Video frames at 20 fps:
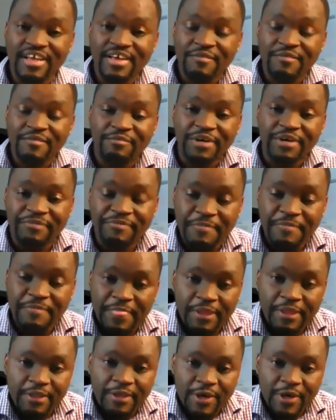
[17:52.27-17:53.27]
But
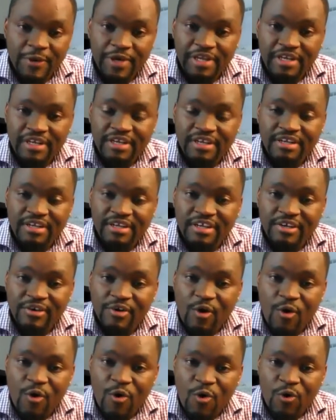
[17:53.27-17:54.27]
you know, in in in
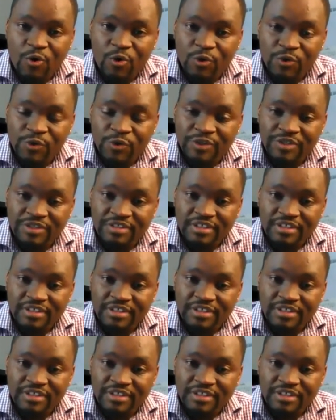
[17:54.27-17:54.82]
all